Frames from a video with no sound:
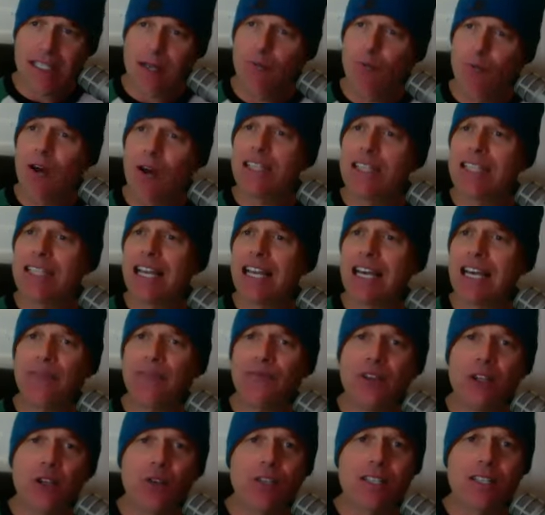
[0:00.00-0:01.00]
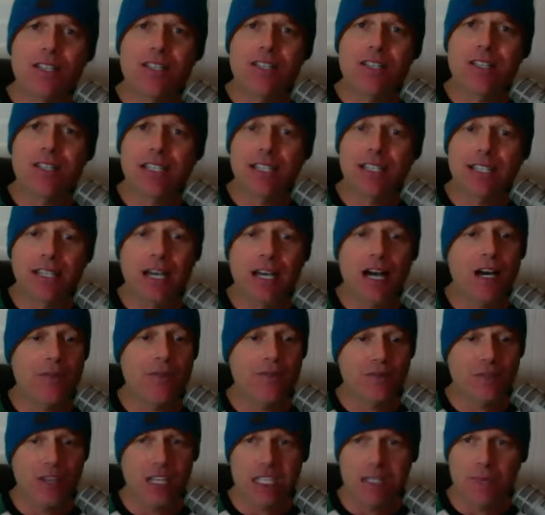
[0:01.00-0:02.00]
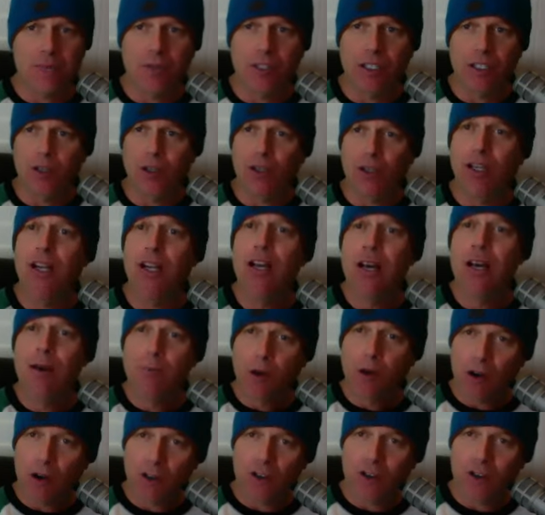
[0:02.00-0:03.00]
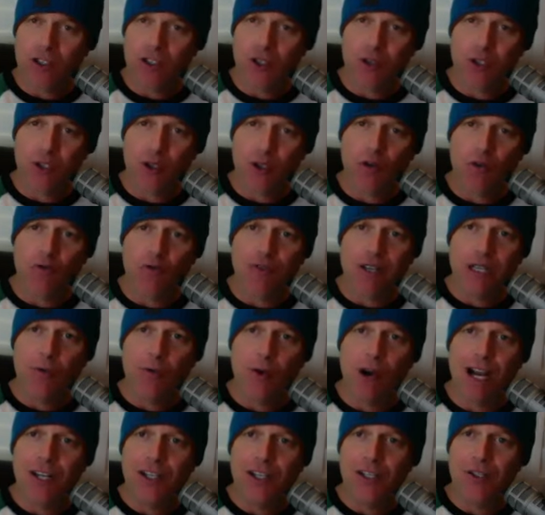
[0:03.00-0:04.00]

And once again, if you're listening on Facebook or part of the Juice Guru Rewind,